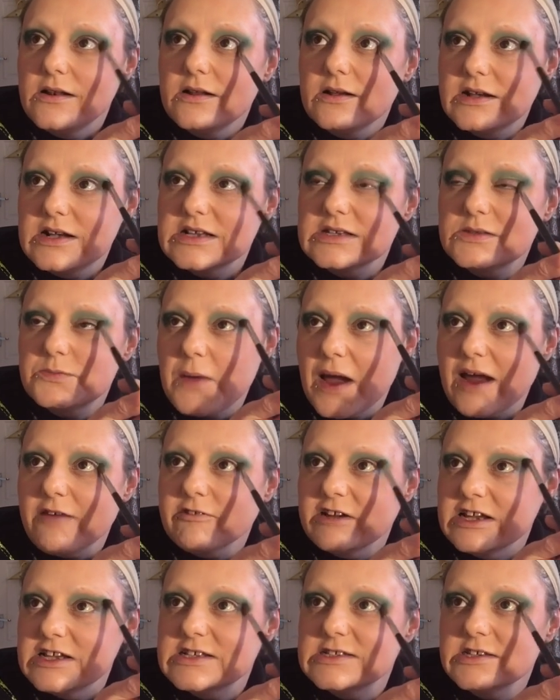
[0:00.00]
Because
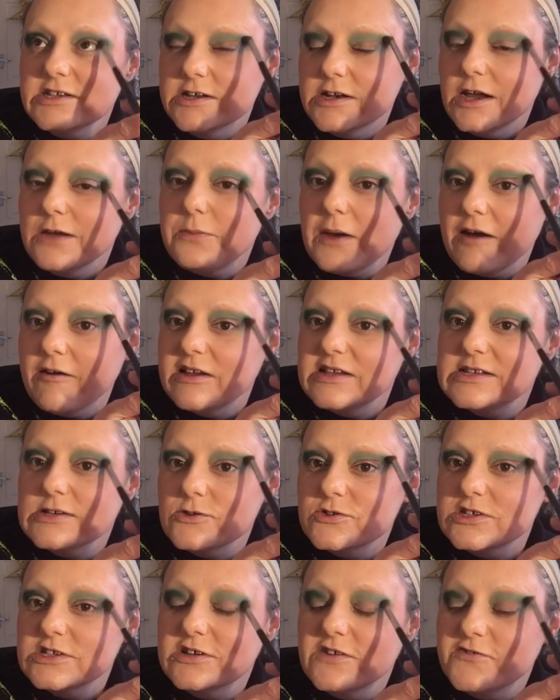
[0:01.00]
Paris, you know, Paris
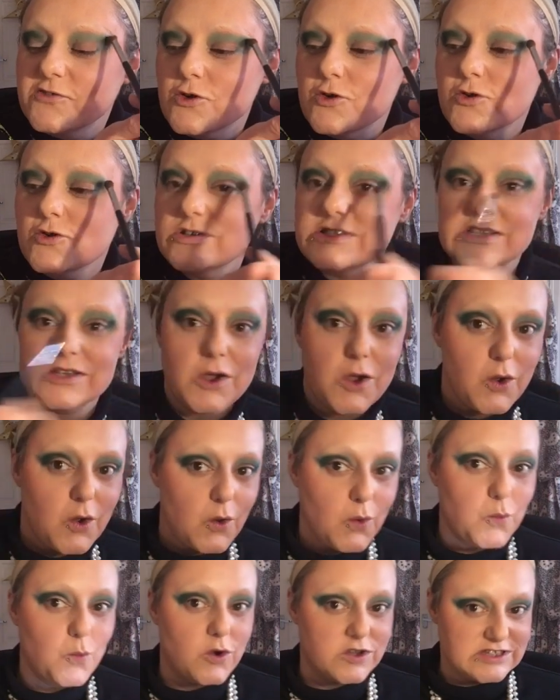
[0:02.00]
Hilton, of course,
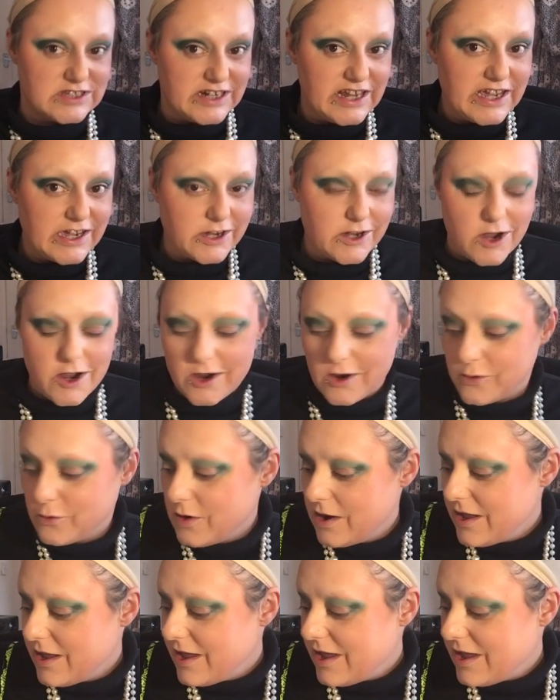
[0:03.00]
was an it girl.